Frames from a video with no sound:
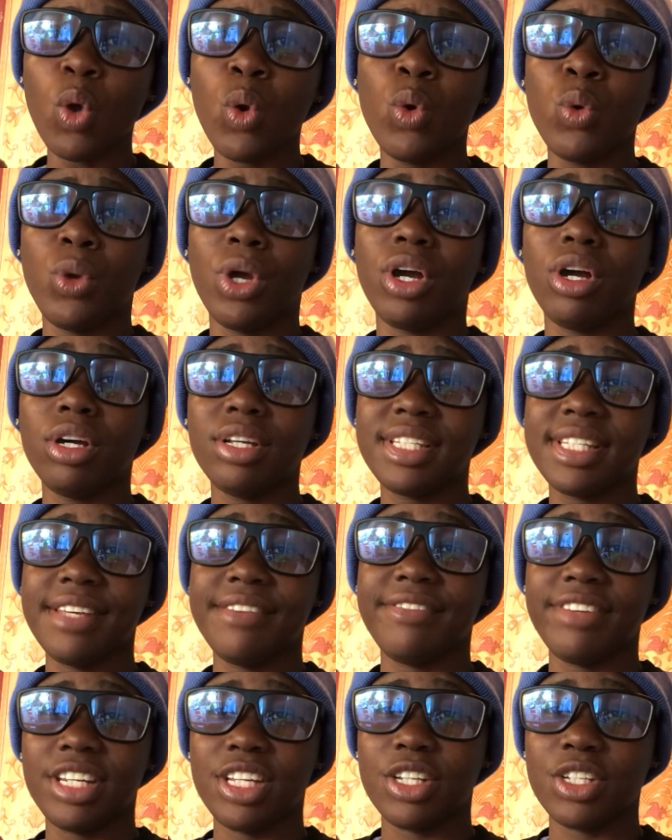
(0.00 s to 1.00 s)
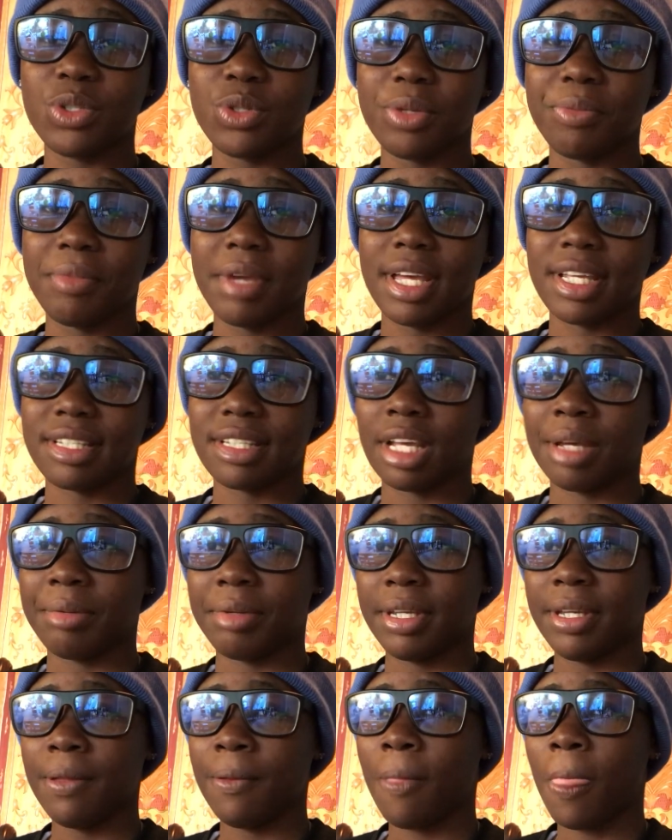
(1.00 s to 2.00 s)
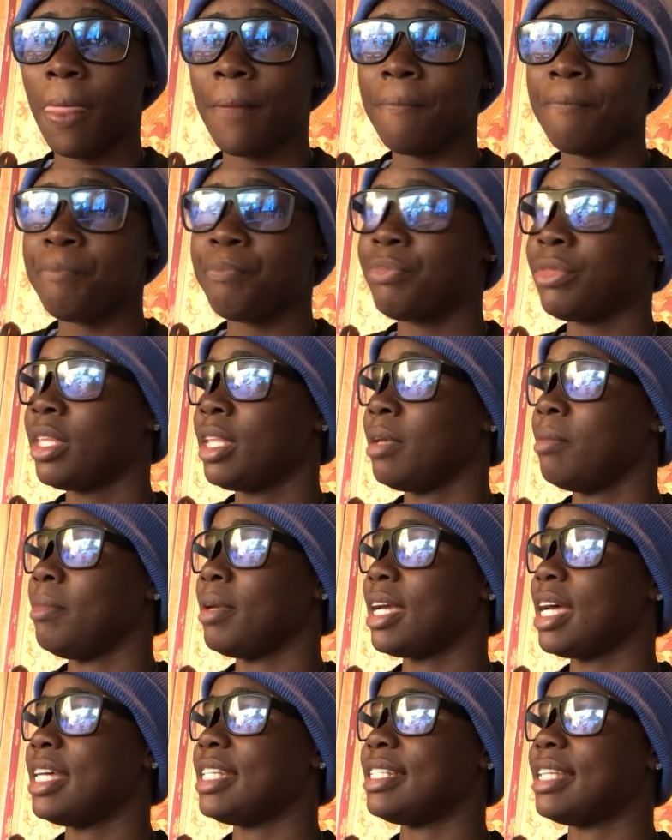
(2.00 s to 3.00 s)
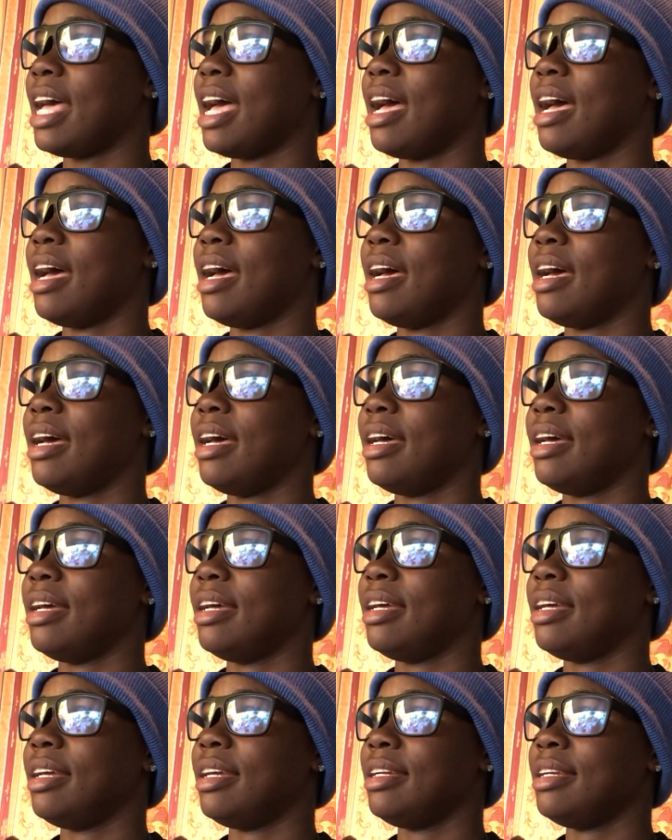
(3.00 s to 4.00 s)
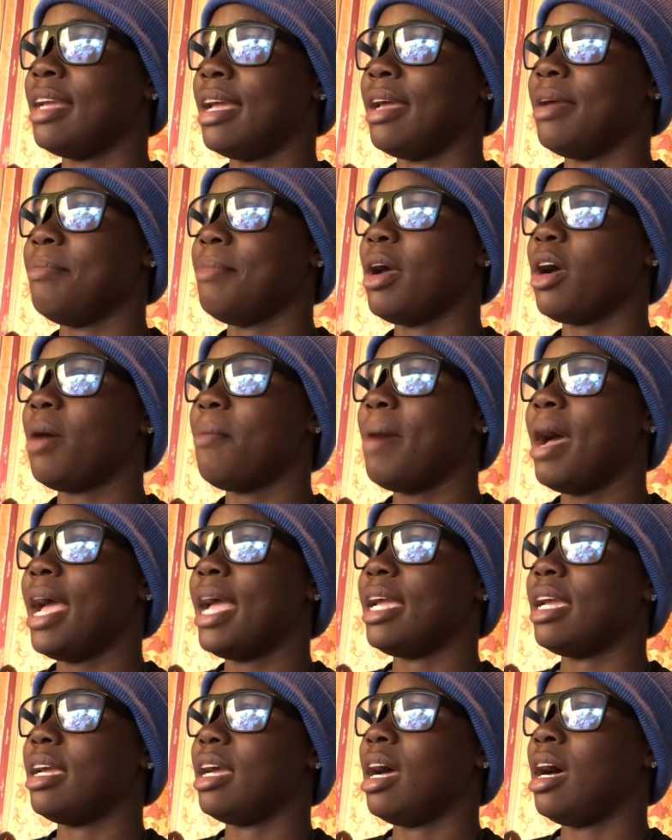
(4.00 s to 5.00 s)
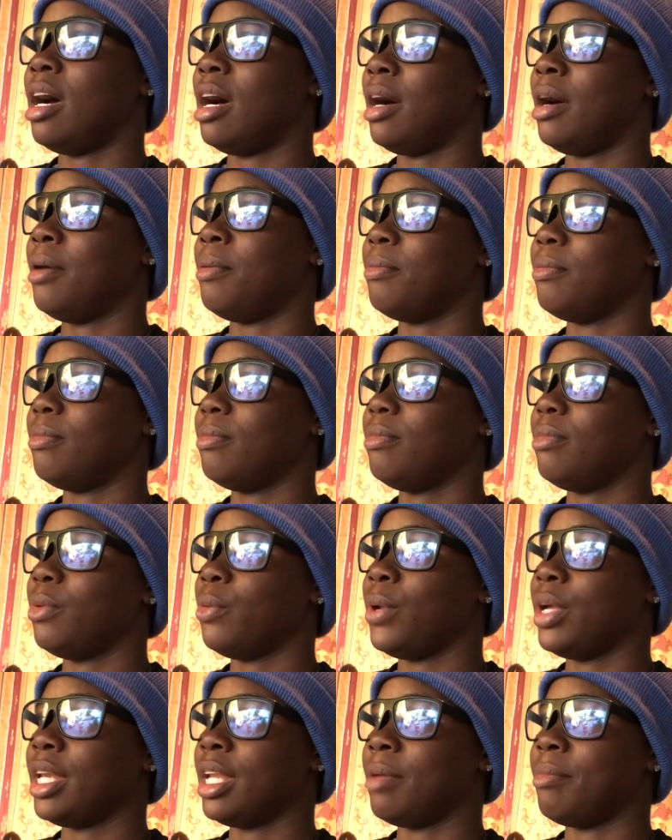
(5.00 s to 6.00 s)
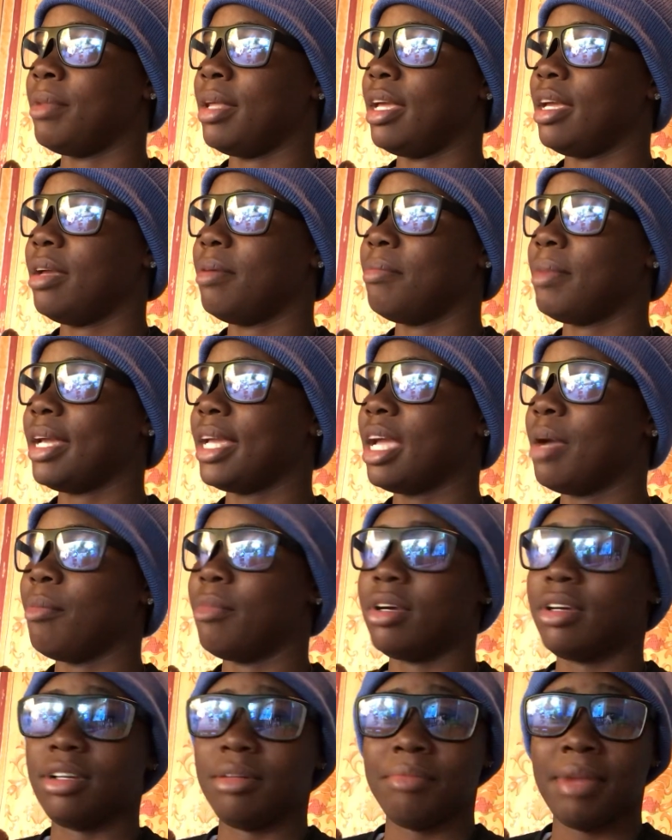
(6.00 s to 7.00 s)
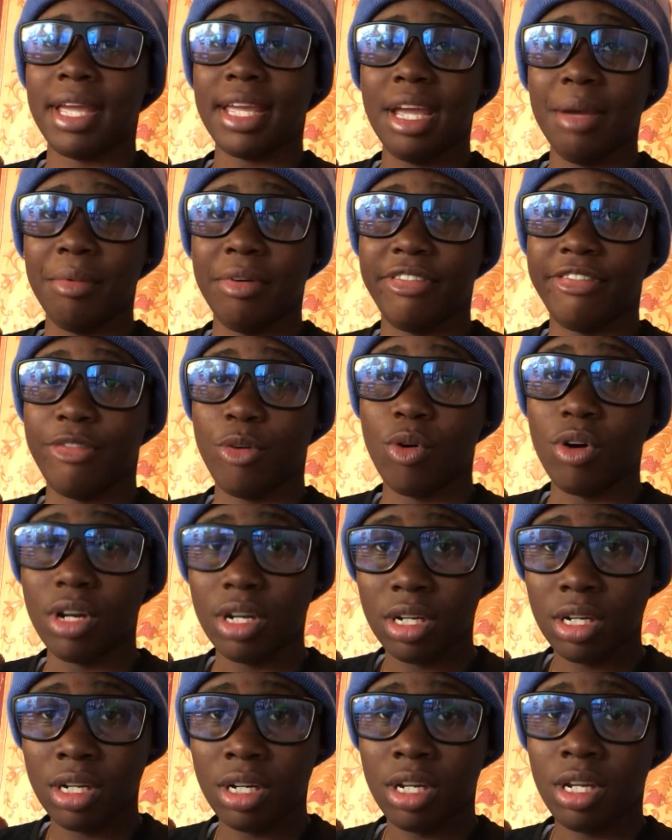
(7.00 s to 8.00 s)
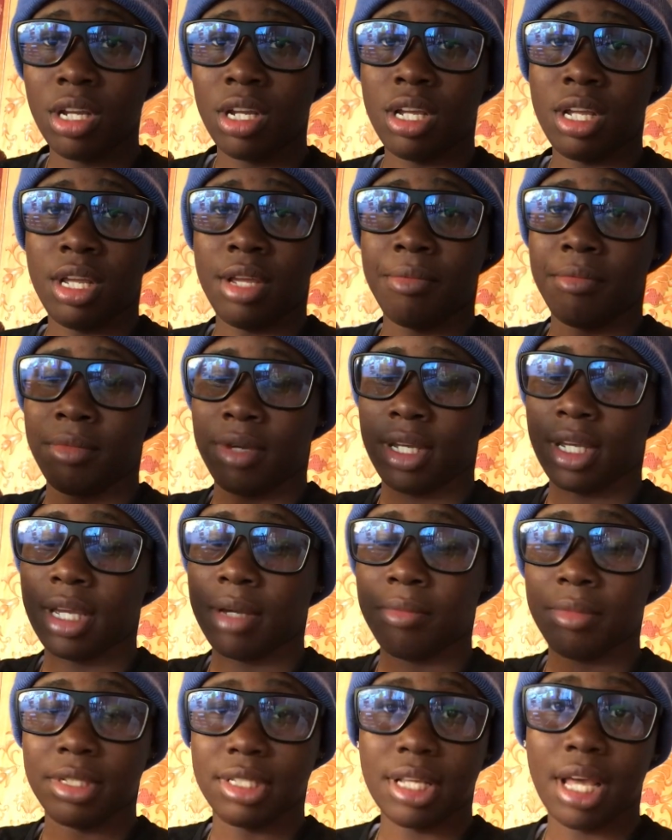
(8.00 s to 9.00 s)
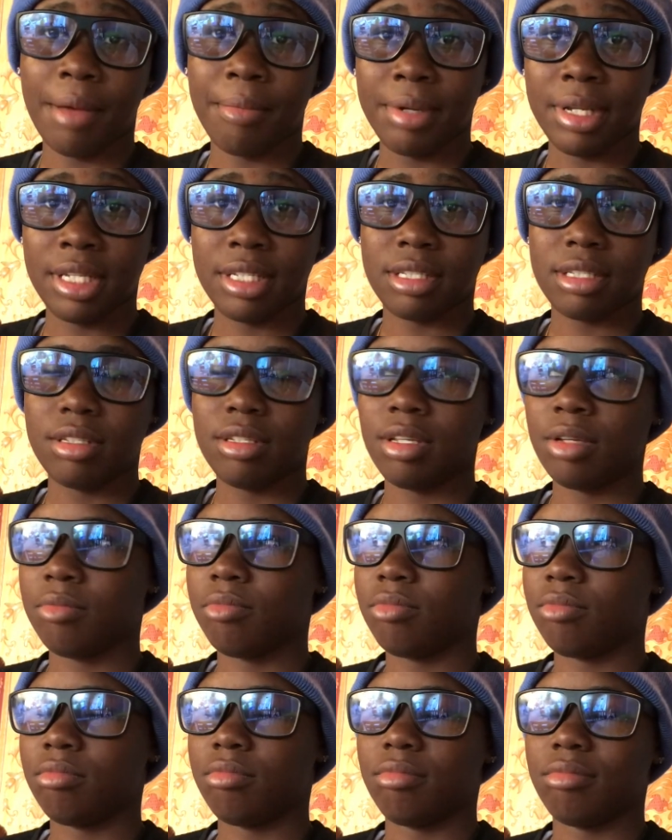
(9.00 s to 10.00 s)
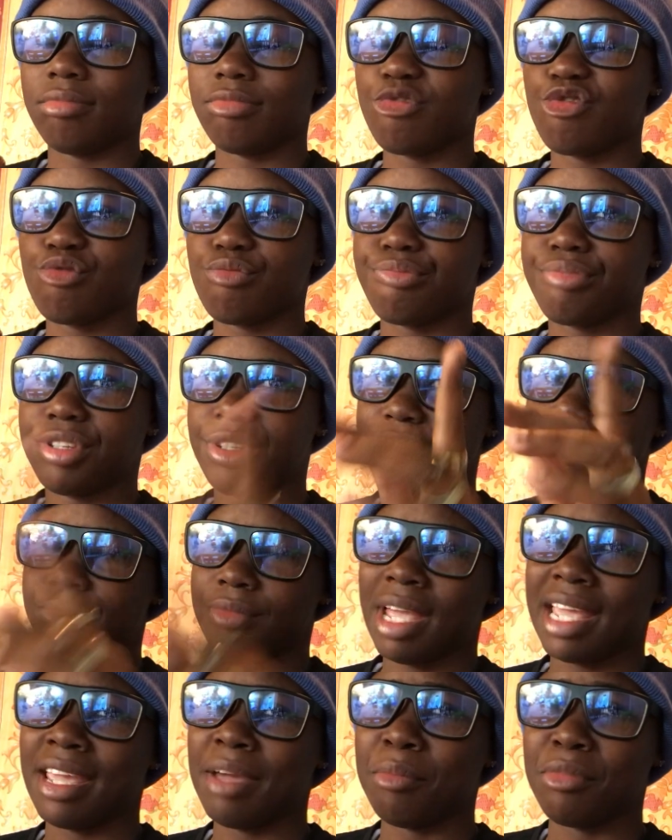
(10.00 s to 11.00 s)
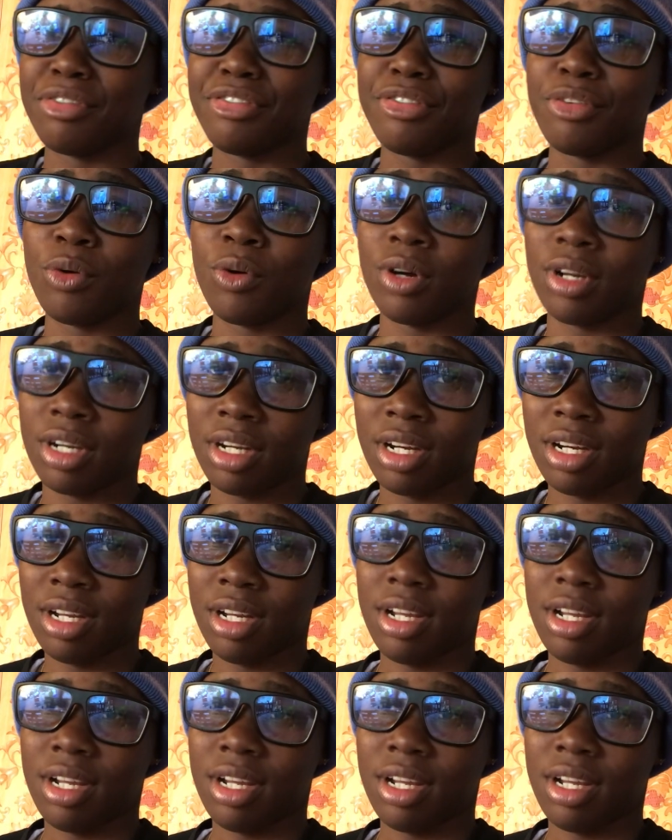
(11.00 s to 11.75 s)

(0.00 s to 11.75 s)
I'm gonna see videos with me and Sammy because yeah, I go buy um with them there. I get my I get my phone, I get my tablet, I get my phone,